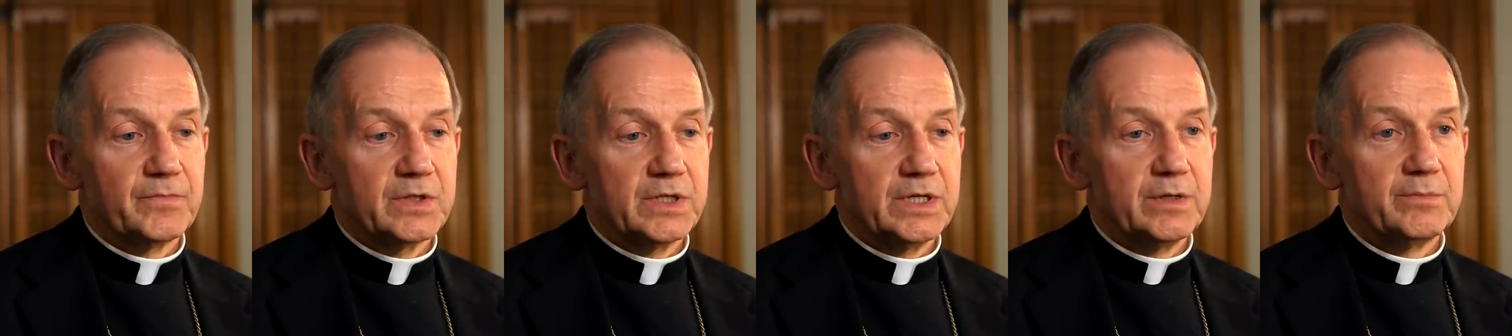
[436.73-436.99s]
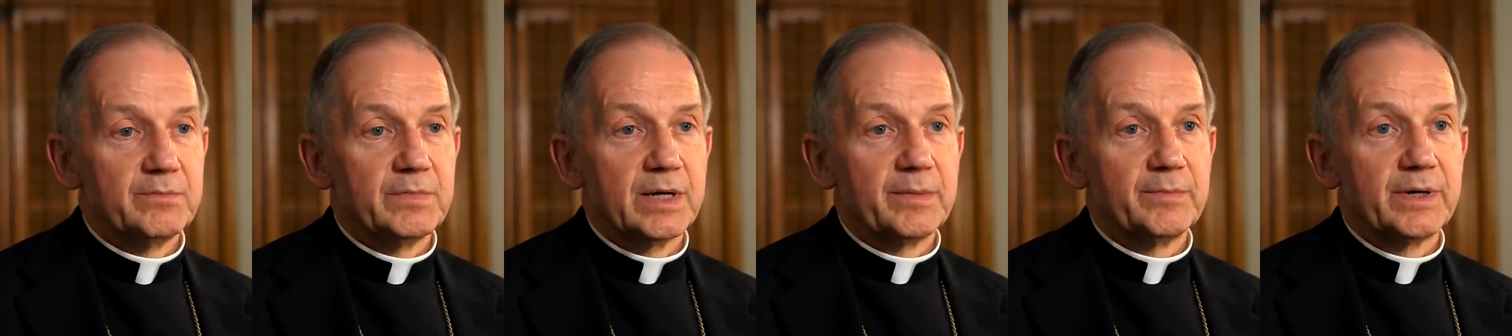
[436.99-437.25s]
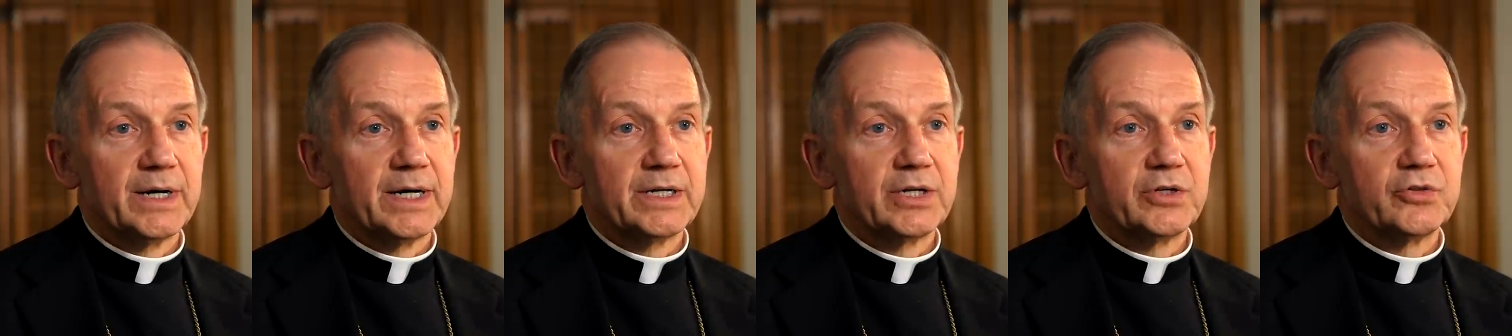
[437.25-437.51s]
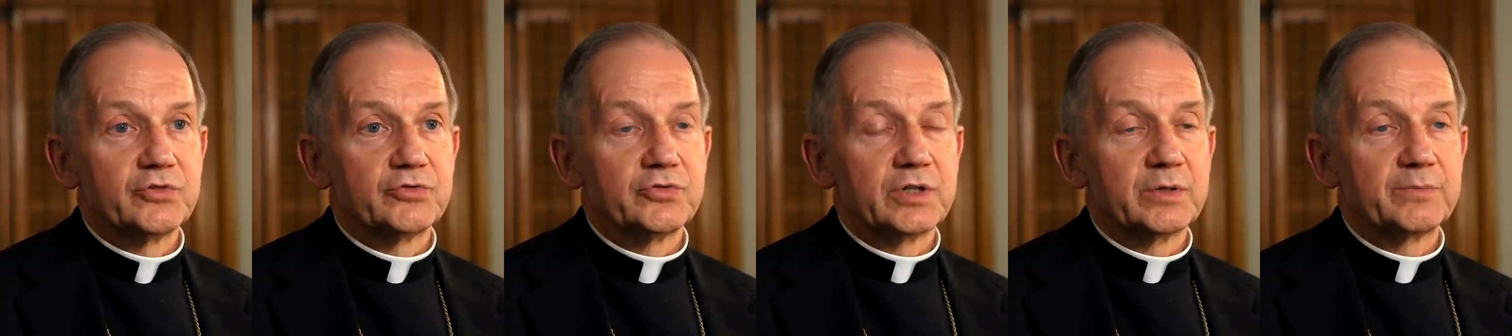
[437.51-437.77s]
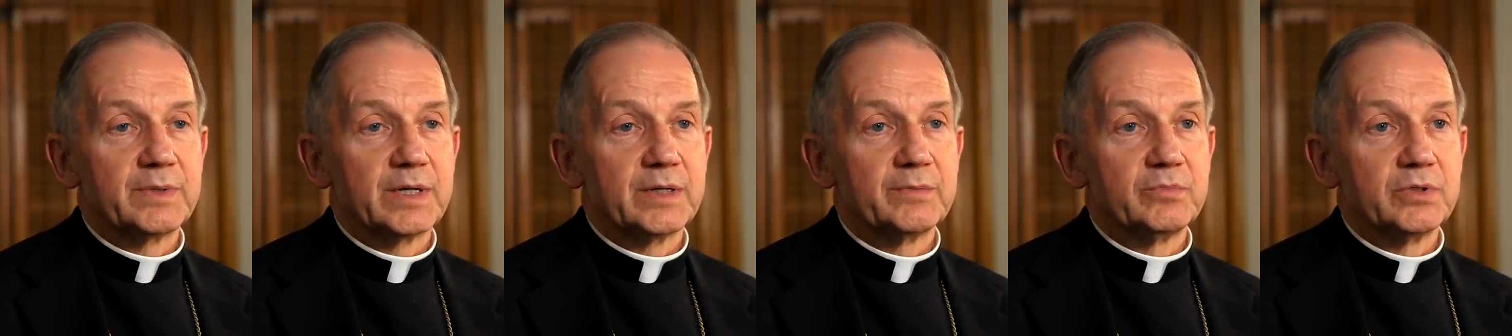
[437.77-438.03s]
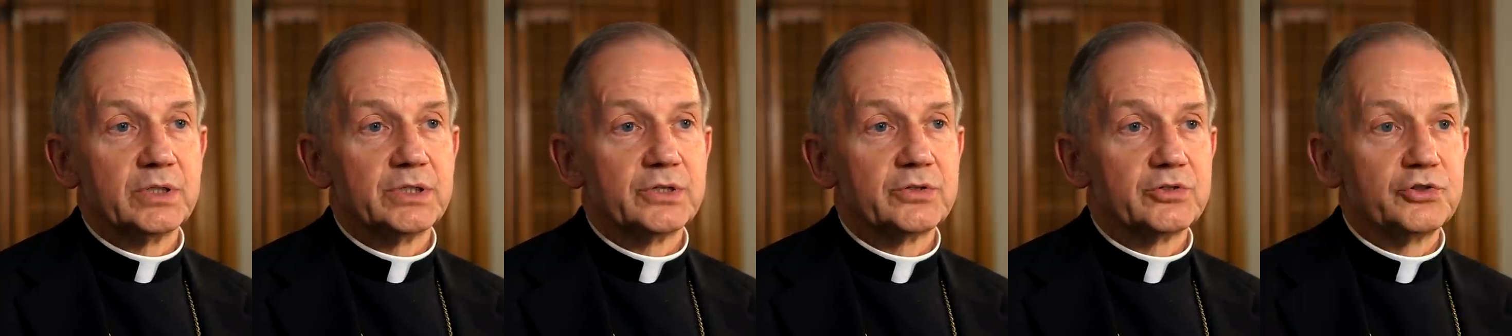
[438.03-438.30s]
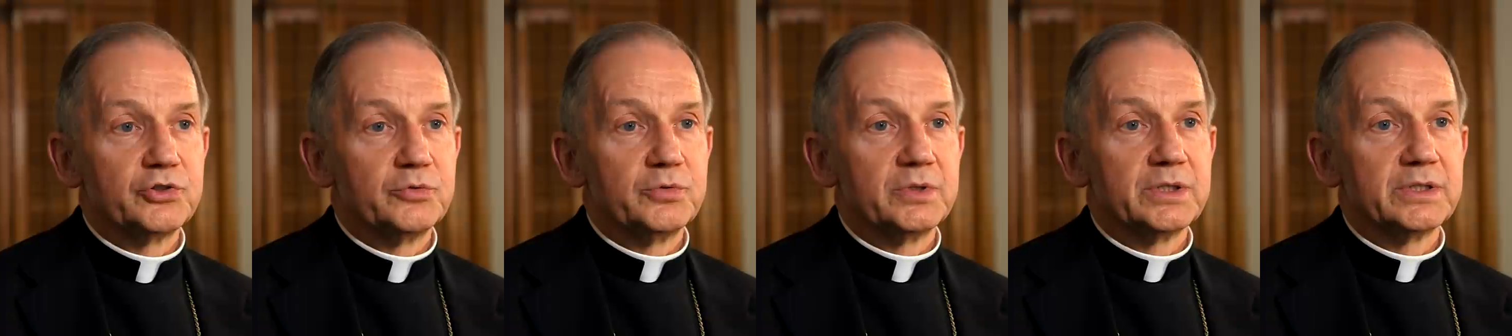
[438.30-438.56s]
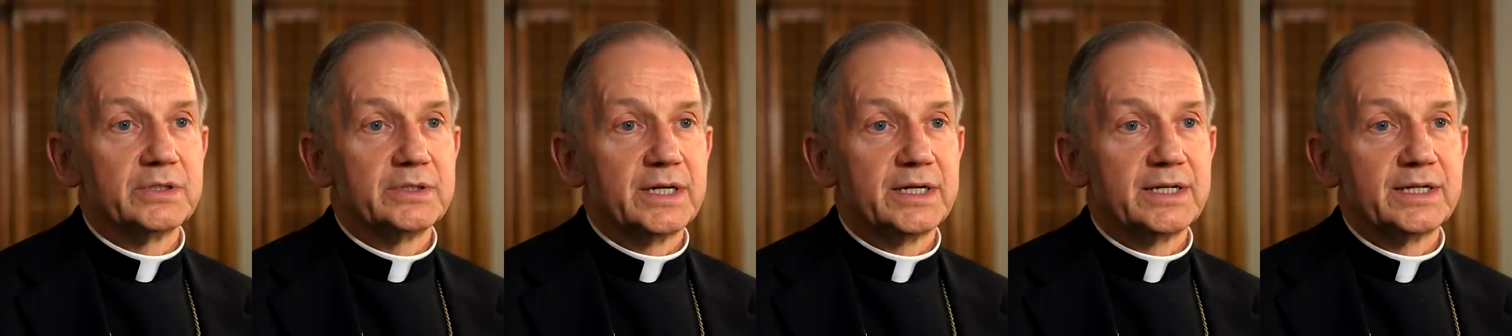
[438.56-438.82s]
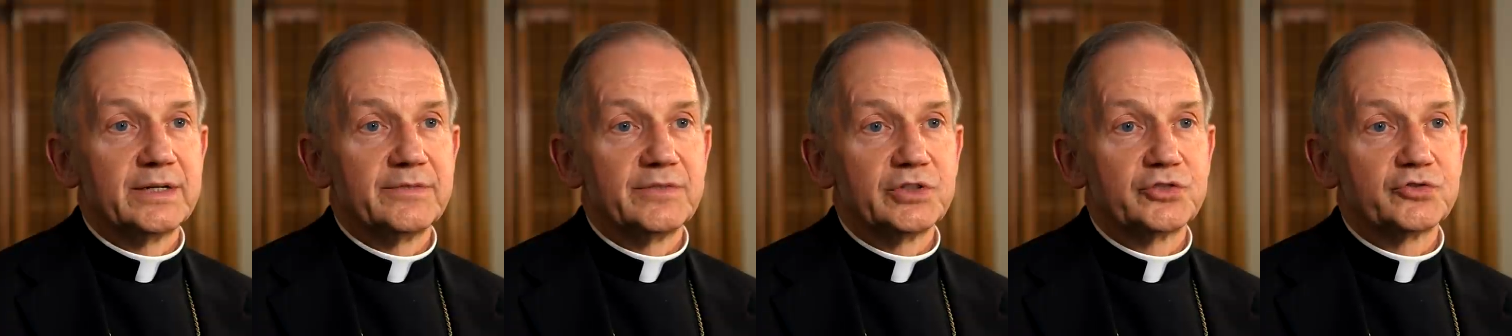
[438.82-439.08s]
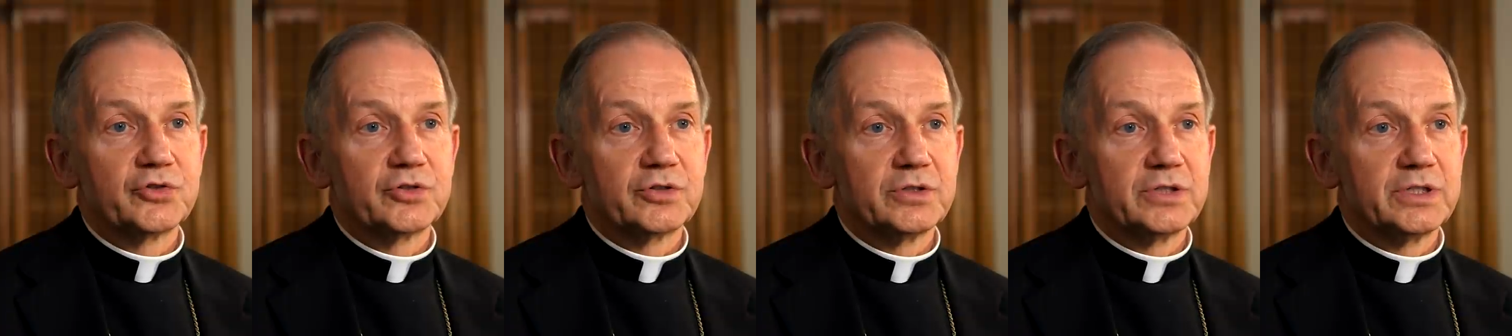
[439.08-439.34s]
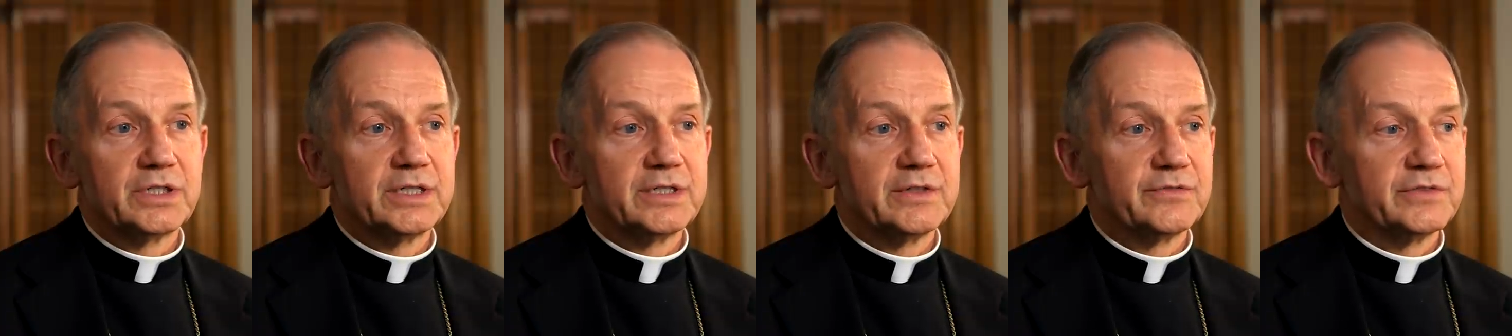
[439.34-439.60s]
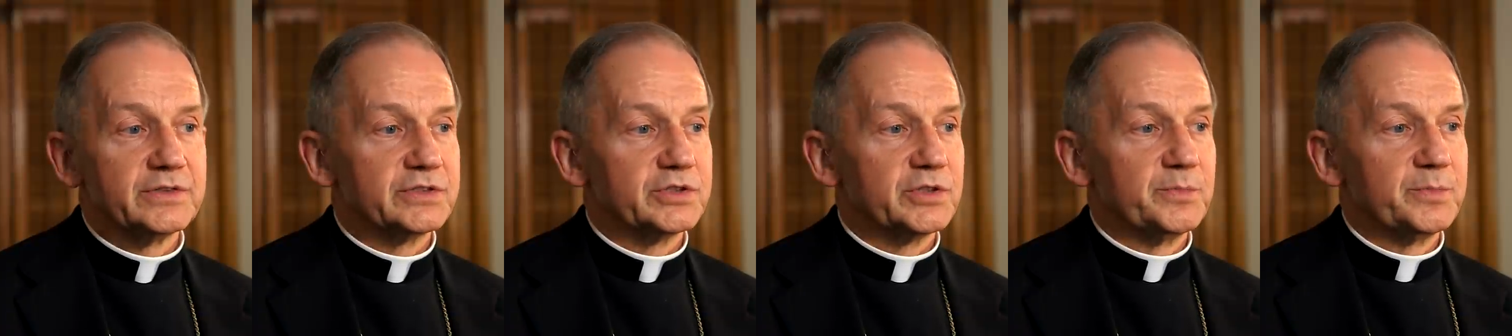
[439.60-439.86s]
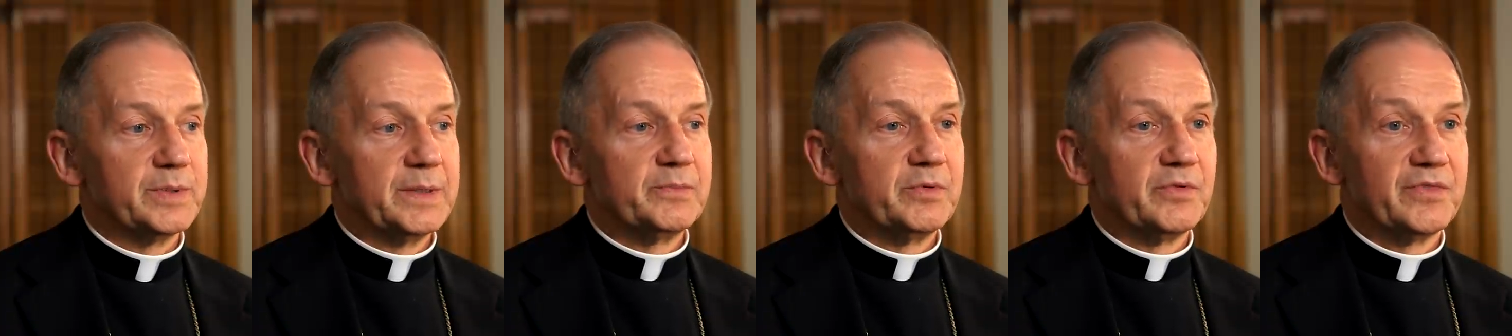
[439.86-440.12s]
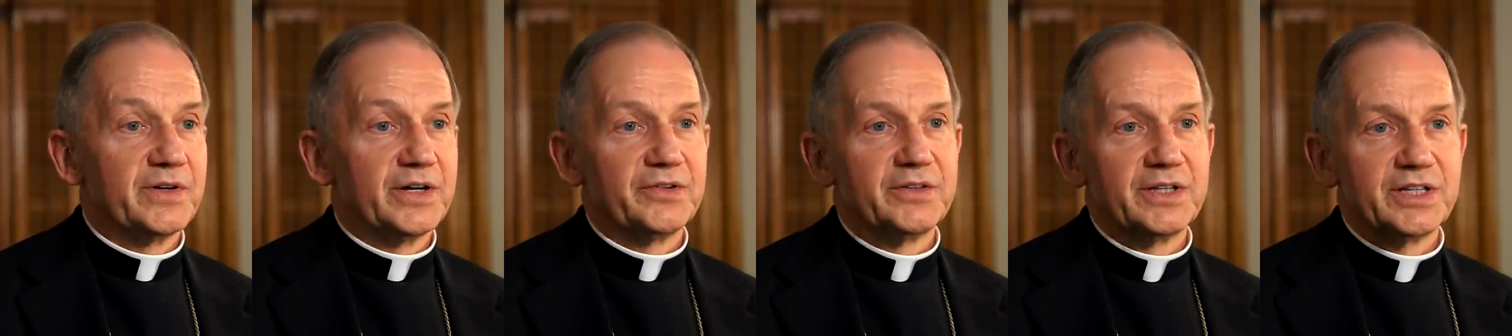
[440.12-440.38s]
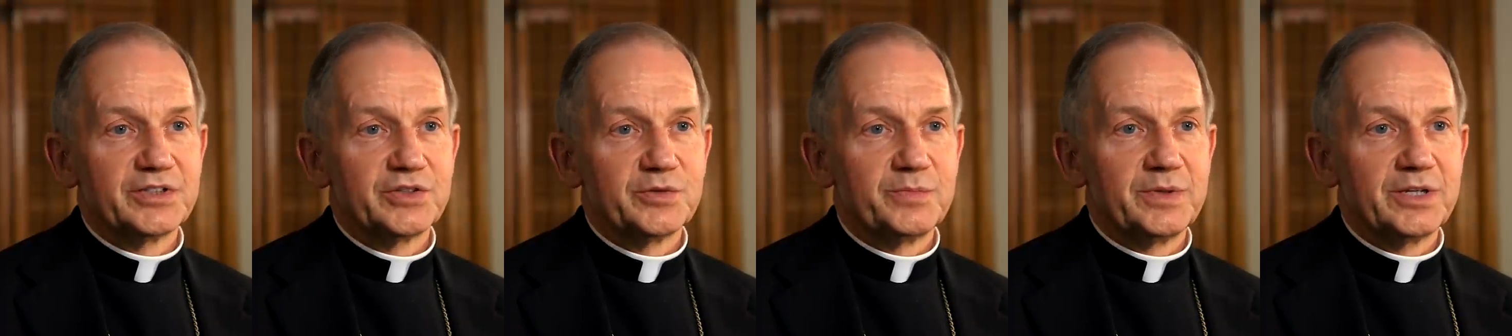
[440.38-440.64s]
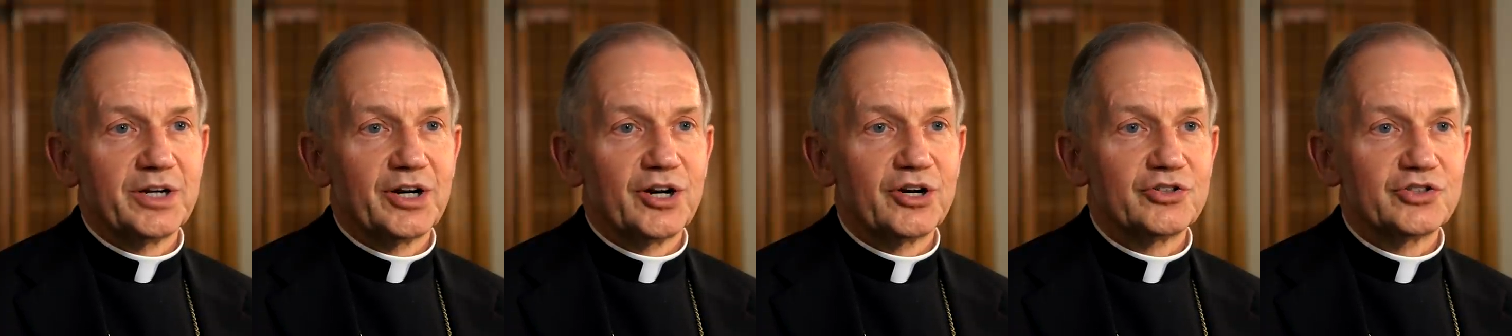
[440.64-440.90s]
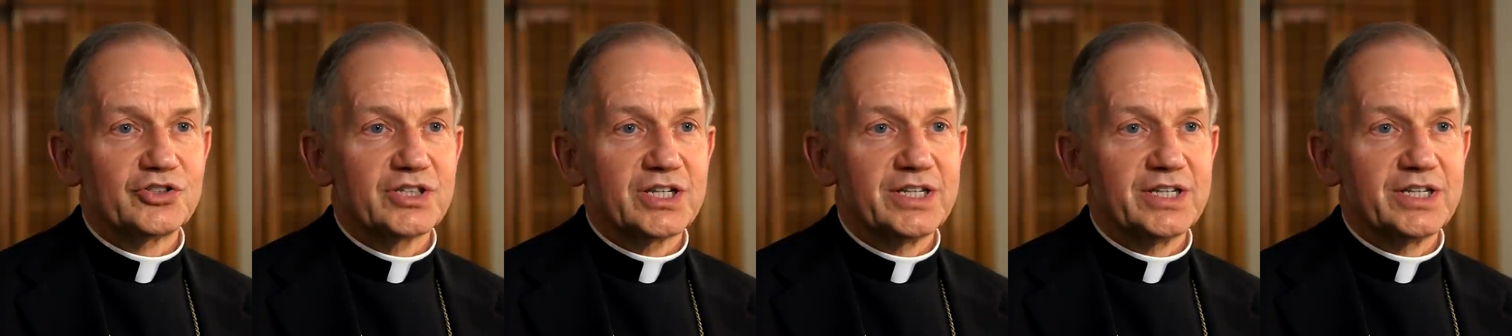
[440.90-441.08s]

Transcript: eat my body or drink my blood, or you will not have eternal life. And some people found that to be a hard